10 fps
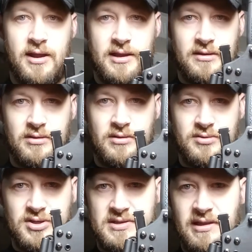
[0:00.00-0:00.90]
and you're
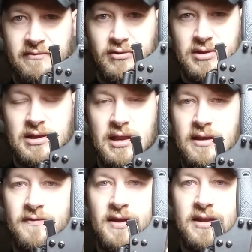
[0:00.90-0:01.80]
just left with the
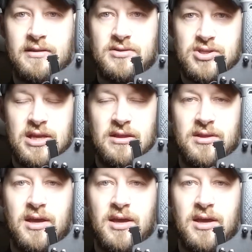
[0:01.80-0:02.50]
knife in the sheath,